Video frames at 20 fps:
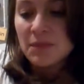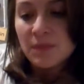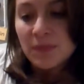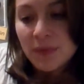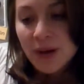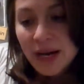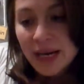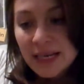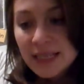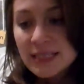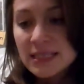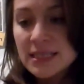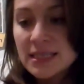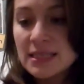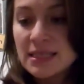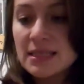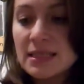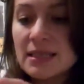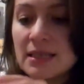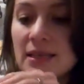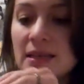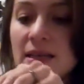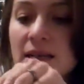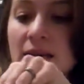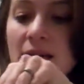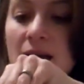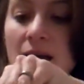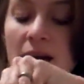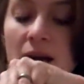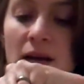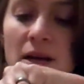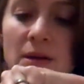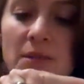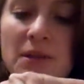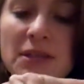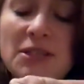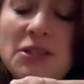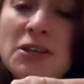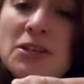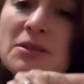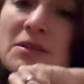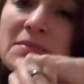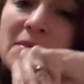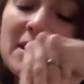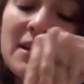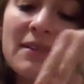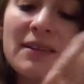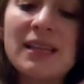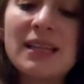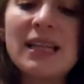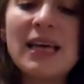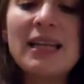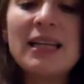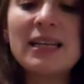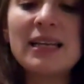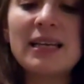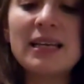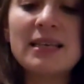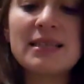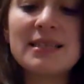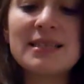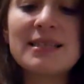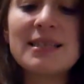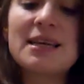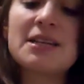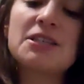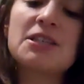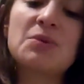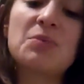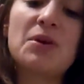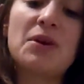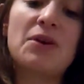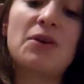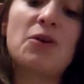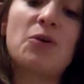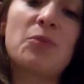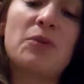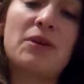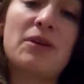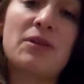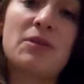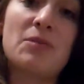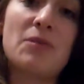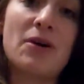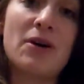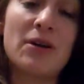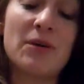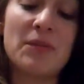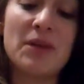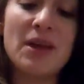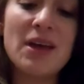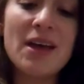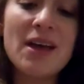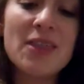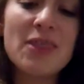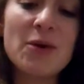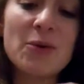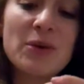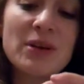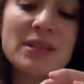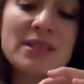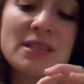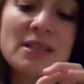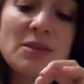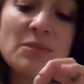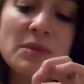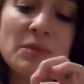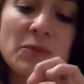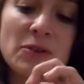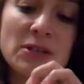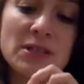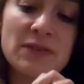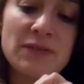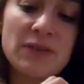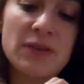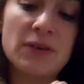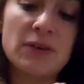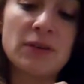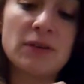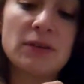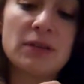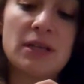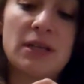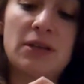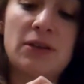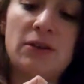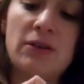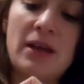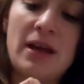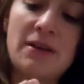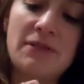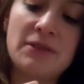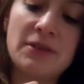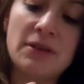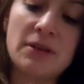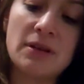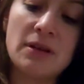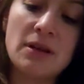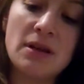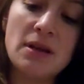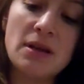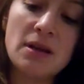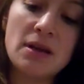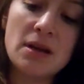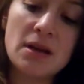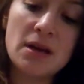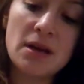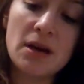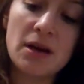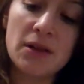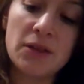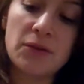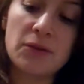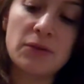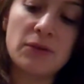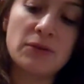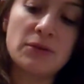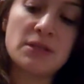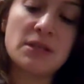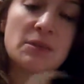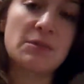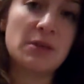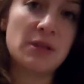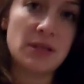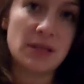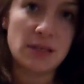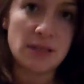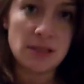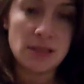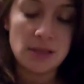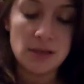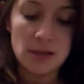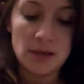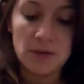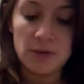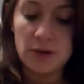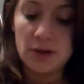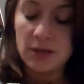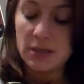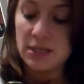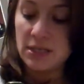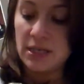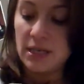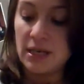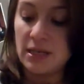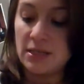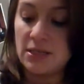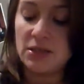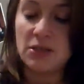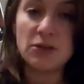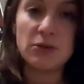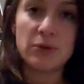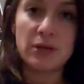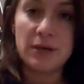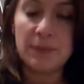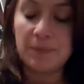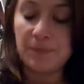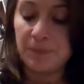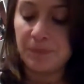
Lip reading: But in terms of cleanliness, it's actually better to open on the bottom, though it is a little bit more difficult and you'll have to cut through some of this in order to get to it.